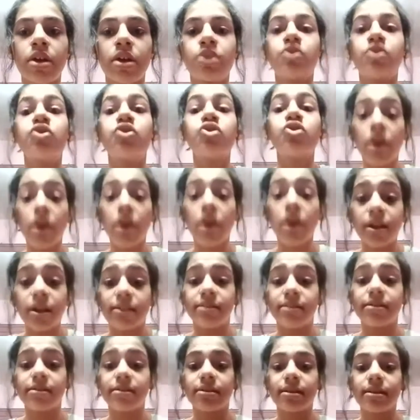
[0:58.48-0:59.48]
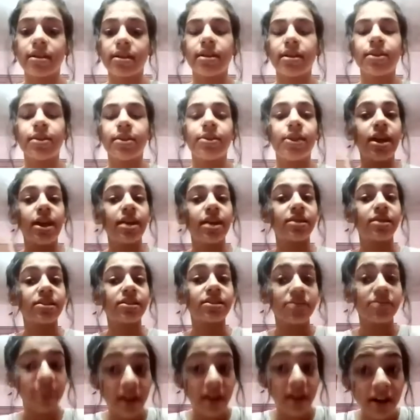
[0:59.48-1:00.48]
Should they
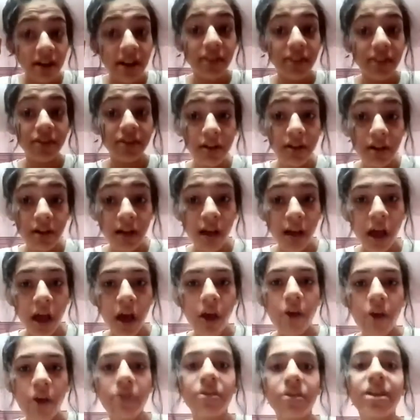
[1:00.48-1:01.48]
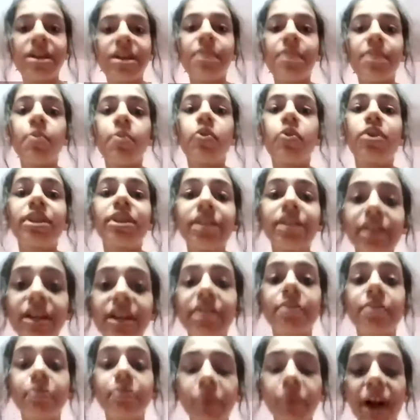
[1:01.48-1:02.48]
surrender or keep what
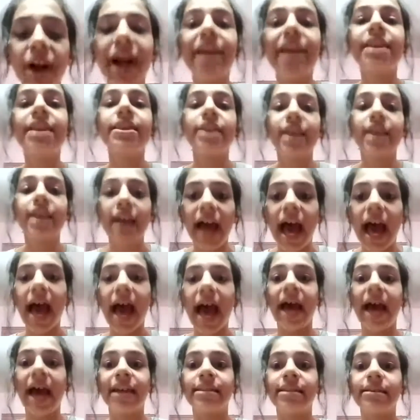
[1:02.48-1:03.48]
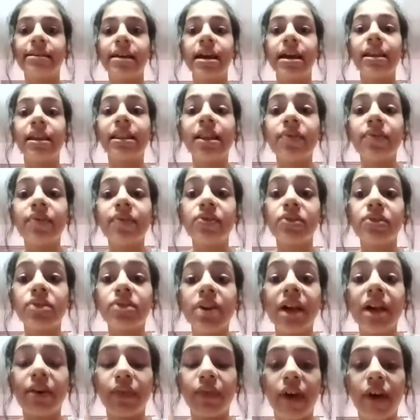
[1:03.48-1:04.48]
little pride they had left to
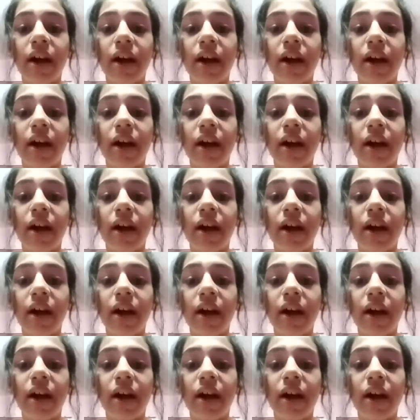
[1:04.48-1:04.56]
die of